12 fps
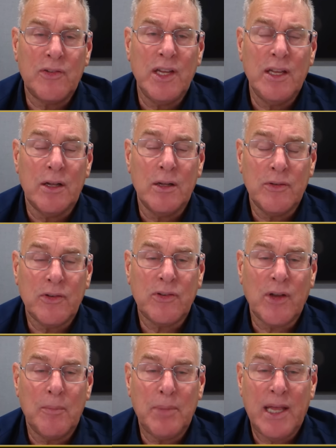steal
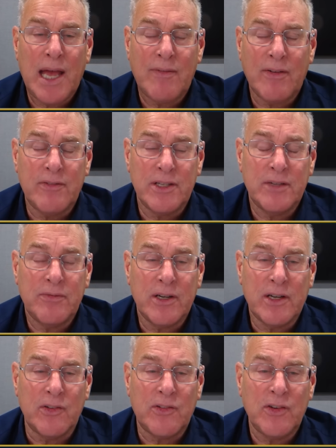just on behalf of a
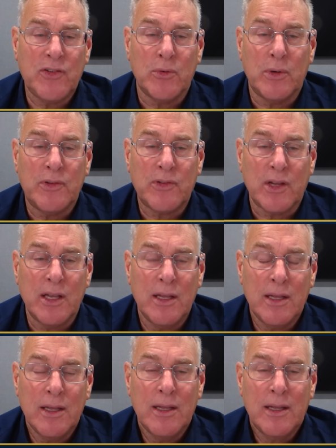different constituency.
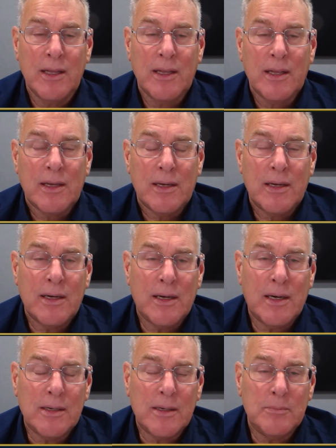
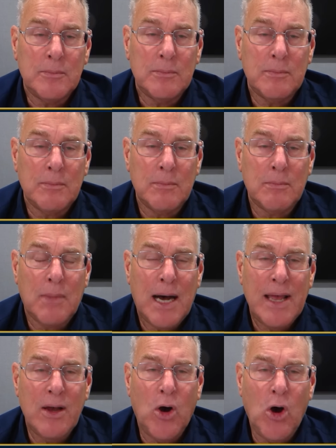Um,
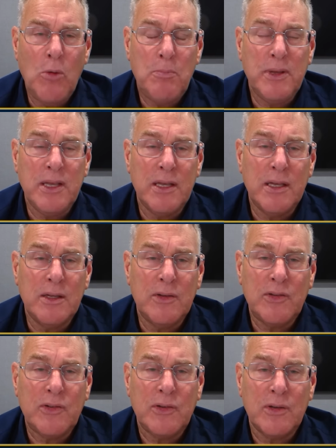my hope
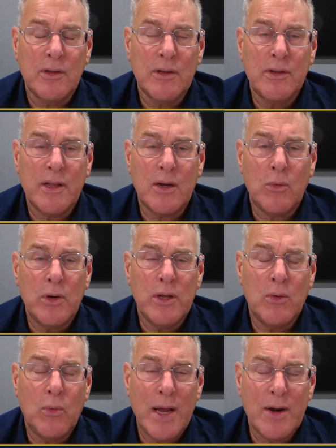is that a,
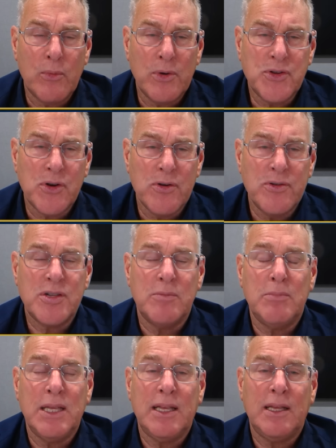when a return to
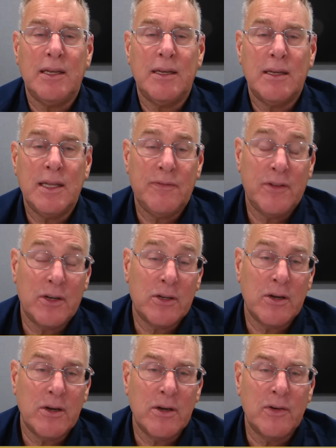mean, if it
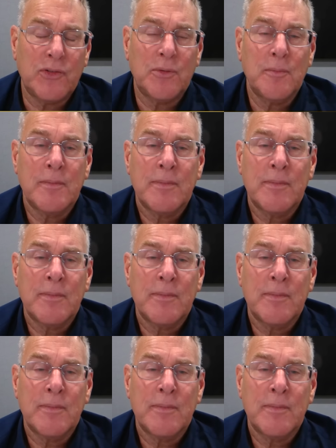occurs